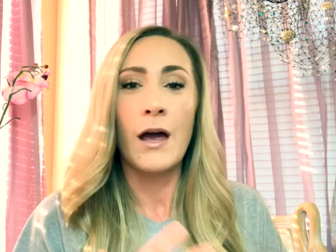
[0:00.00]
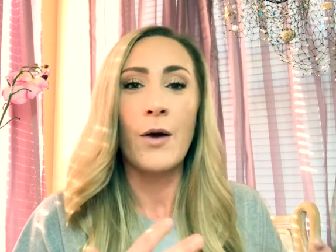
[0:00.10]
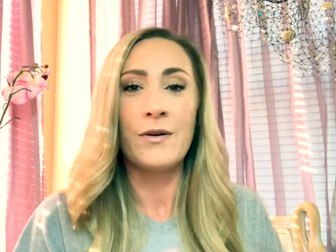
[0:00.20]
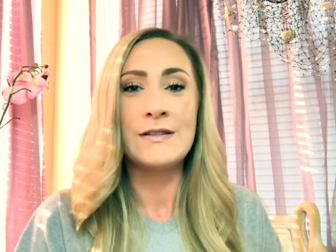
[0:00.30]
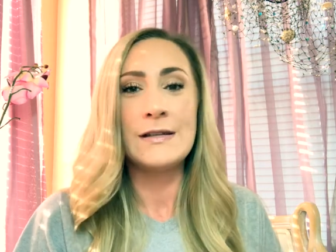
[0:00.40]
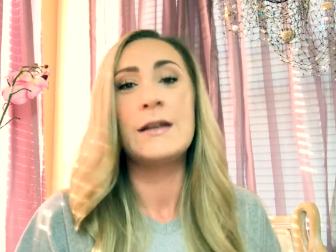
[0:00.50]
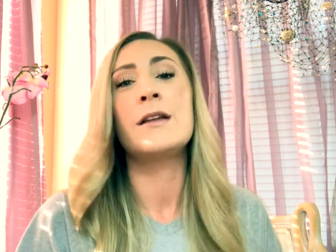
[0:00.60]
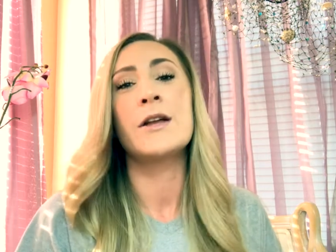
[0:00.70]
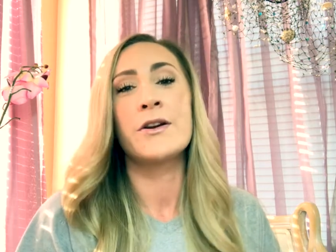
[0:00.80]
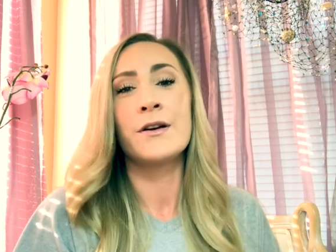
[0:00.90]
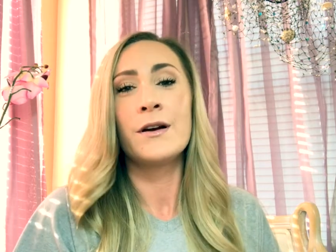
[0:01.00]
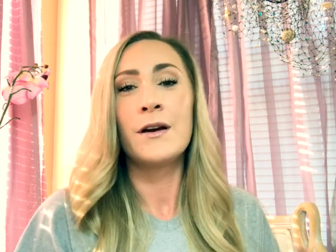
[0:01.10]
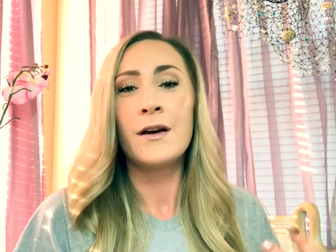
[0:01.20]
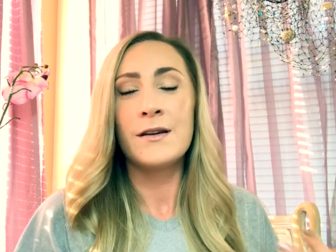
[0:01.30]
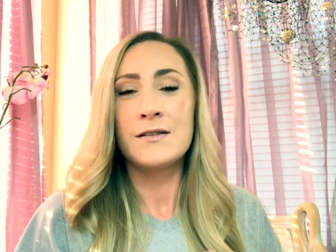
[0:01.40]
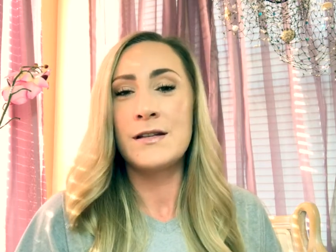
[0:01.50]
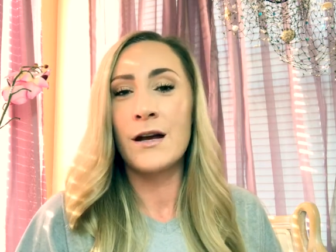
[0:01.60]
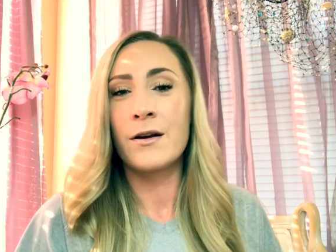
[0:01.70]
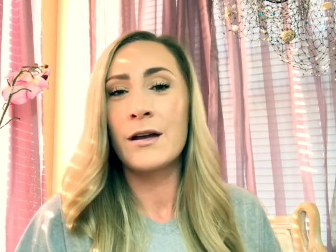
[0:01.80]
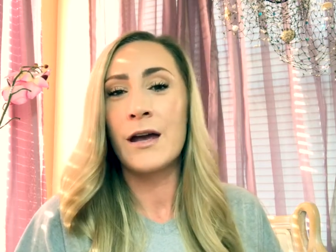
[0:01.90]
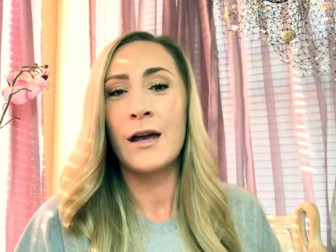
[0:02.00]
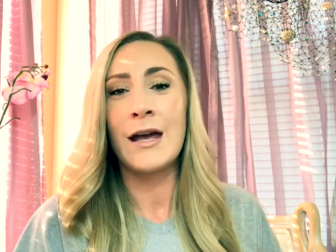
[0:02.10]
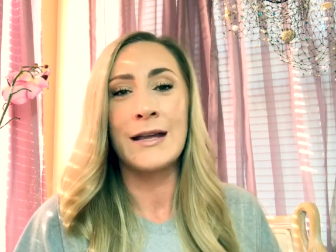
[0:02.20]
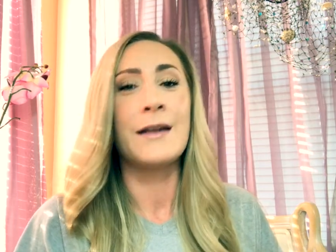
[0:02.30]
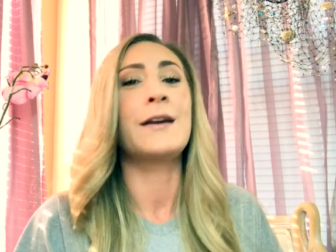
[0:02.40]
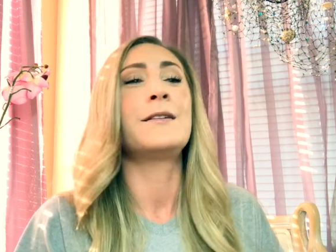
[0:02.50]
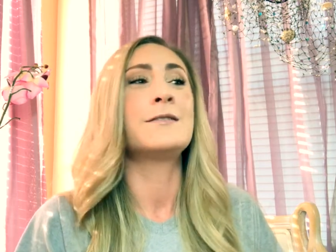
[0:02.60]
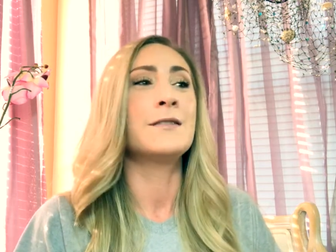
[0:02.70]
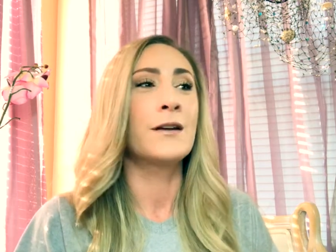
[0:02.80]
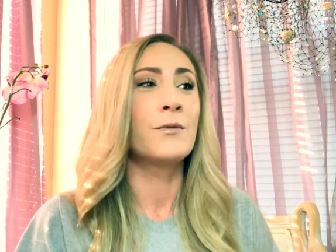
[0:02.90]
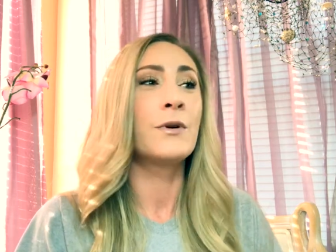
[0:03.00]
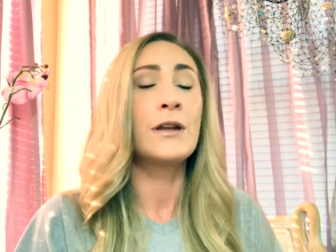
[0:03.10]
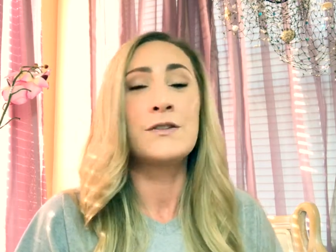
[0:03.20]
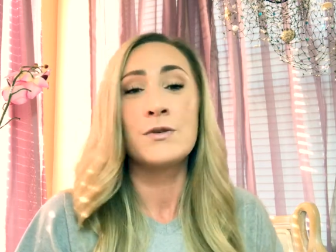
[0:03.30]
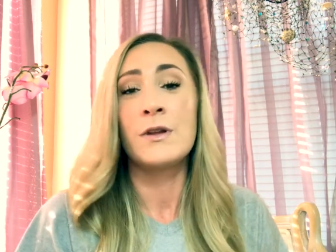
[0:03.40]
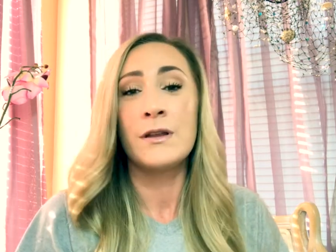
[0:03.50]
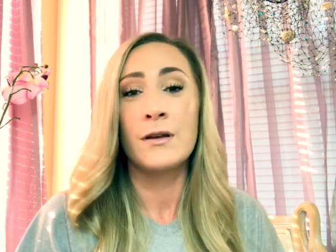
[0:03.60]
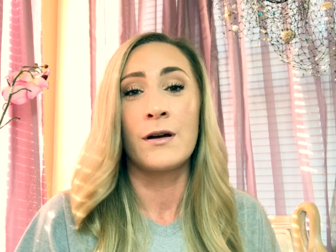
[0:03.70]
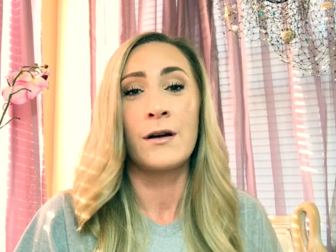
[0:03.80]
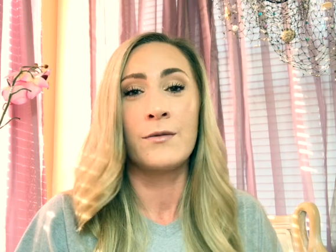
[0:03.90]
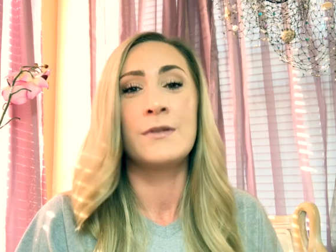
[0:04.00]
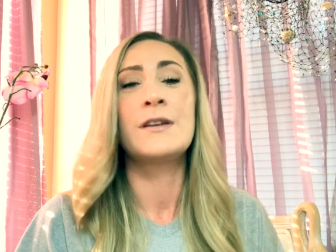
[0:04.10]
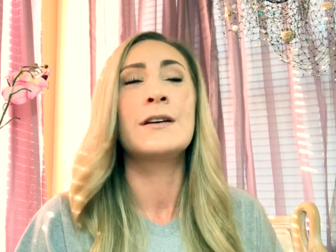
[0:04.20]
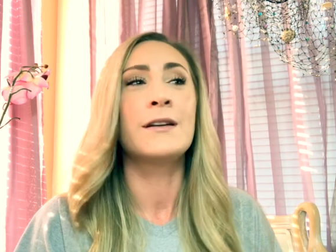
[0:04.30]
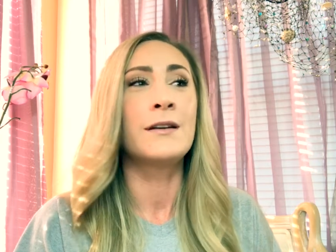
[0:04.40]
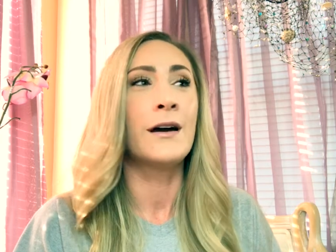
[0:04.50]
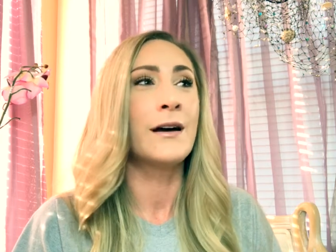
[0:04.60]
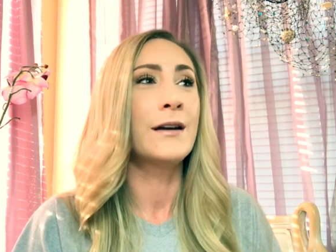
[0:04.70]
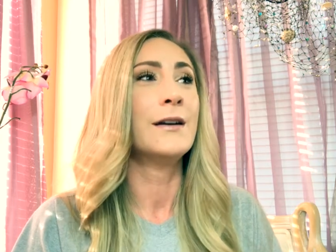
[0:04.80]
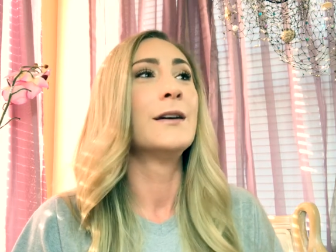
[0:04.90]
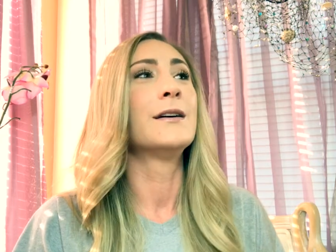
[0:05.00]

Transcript: I was sitting there staring at headlights and I really truly thought I was gonna die.